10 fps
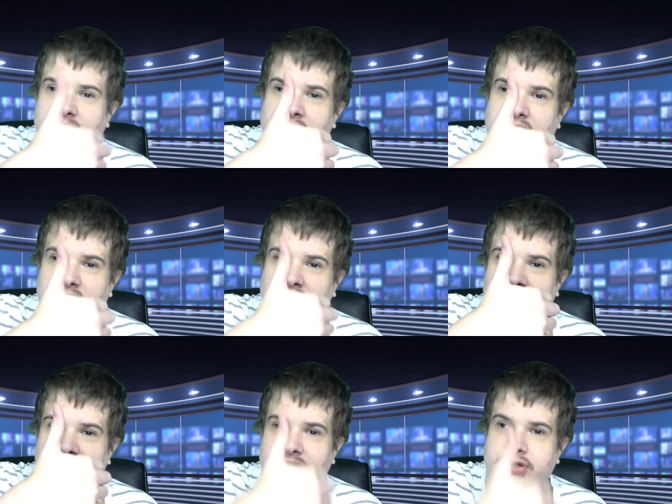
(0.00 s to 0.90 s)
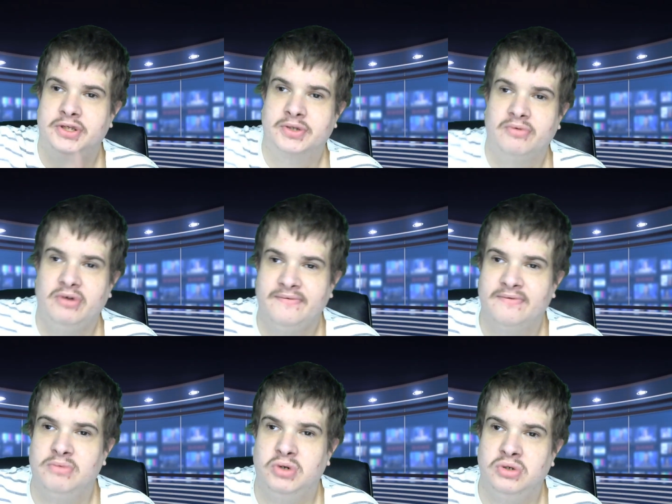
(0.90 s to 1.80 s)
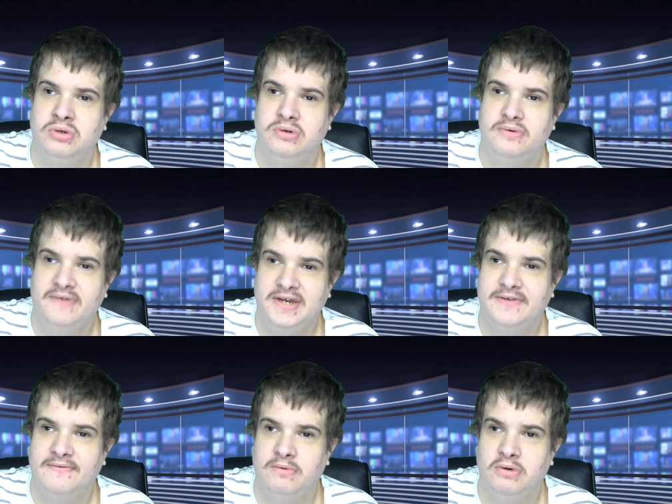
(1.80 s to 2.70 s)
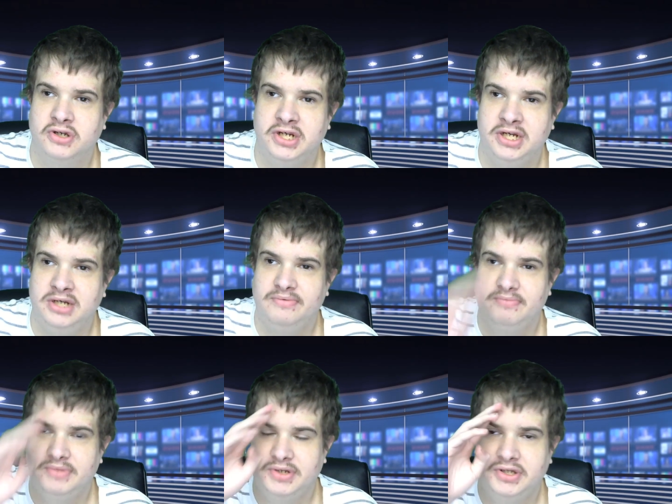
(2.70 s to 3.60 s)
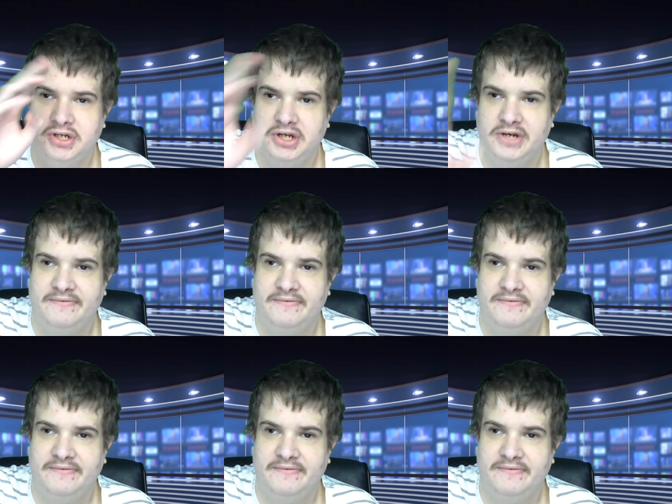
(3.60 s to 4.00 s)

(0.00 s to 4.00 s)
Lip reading: you enjoy it. Subscribe for more. Thanks for watching. Ciao for